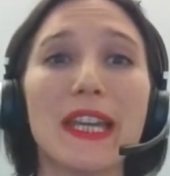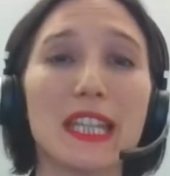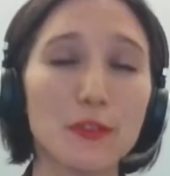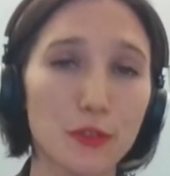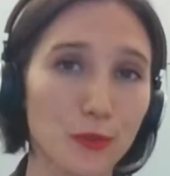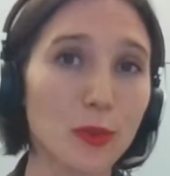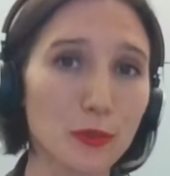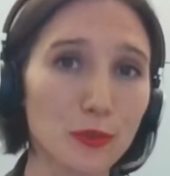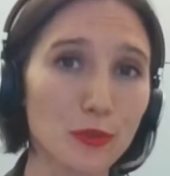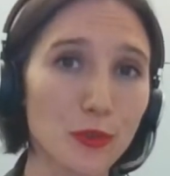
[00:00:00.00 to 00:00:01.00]
if you
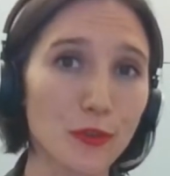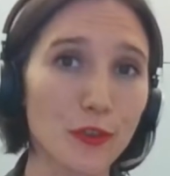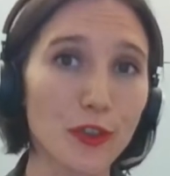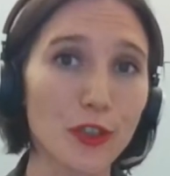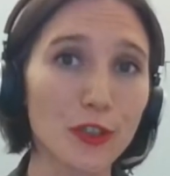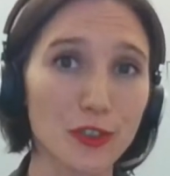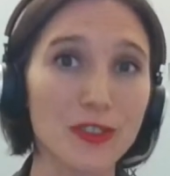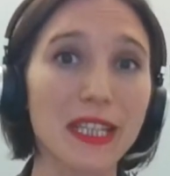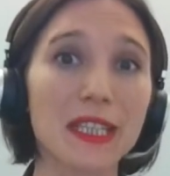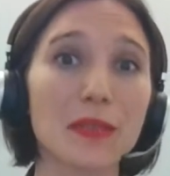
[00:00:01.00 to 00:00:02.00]
want to offer
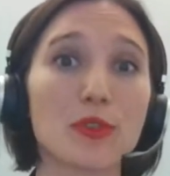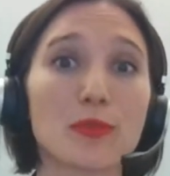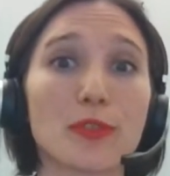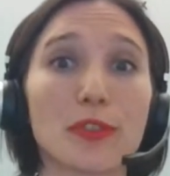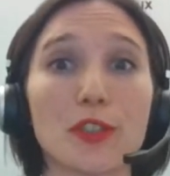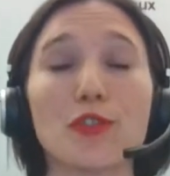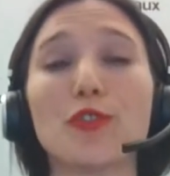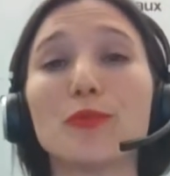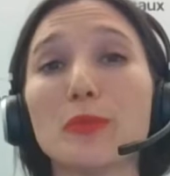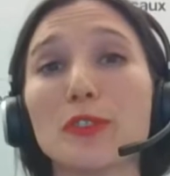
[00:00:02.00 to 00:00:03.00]
sustainable products,
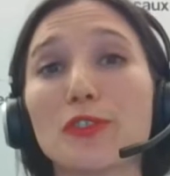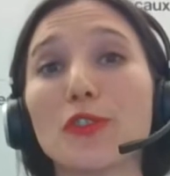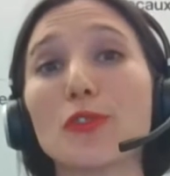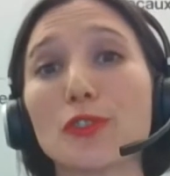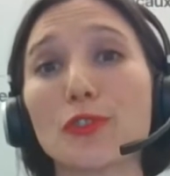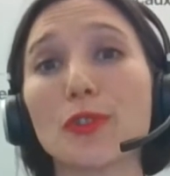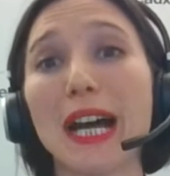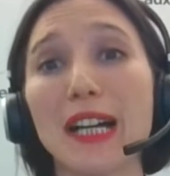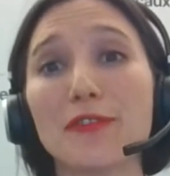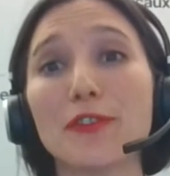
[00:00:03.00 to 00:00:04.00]
you must also
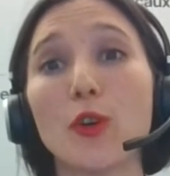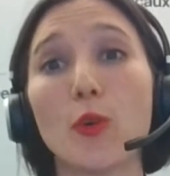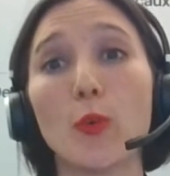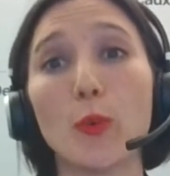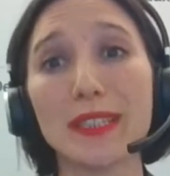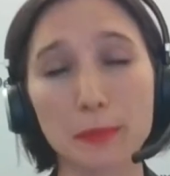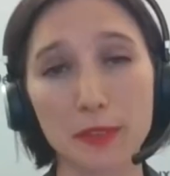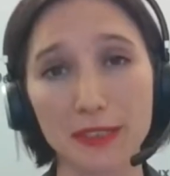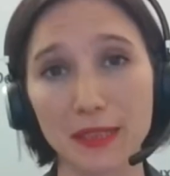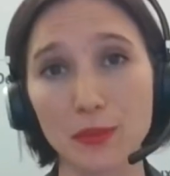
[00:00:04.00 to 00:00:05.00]
have a
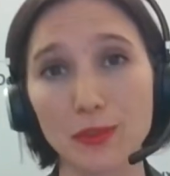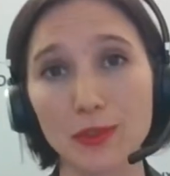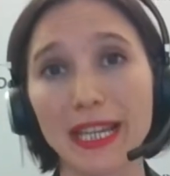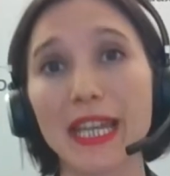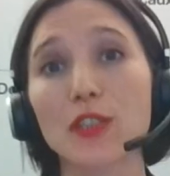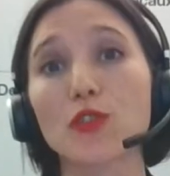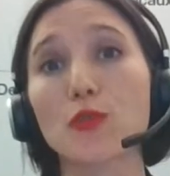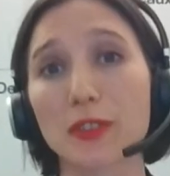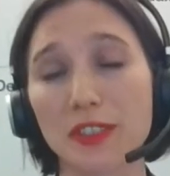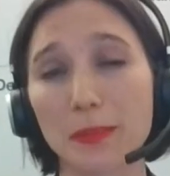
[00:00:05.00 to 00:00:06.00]
responsible and
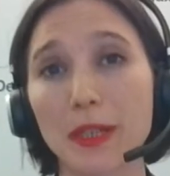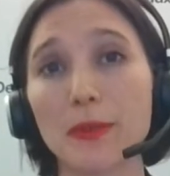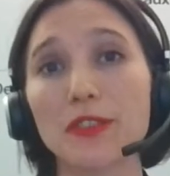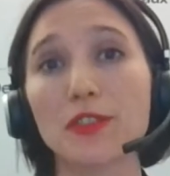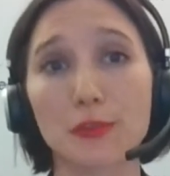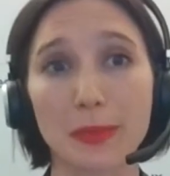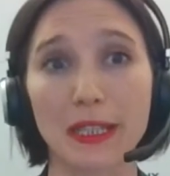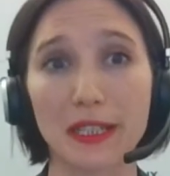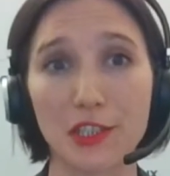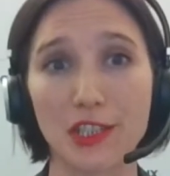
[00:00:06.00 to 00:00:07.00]
transparent
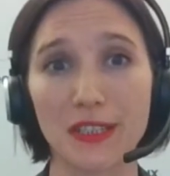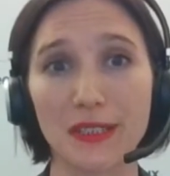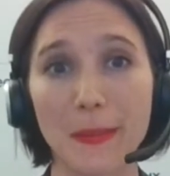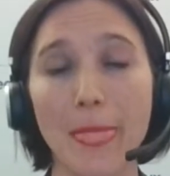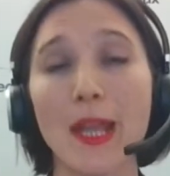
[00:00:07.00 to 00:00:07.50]
supply chain.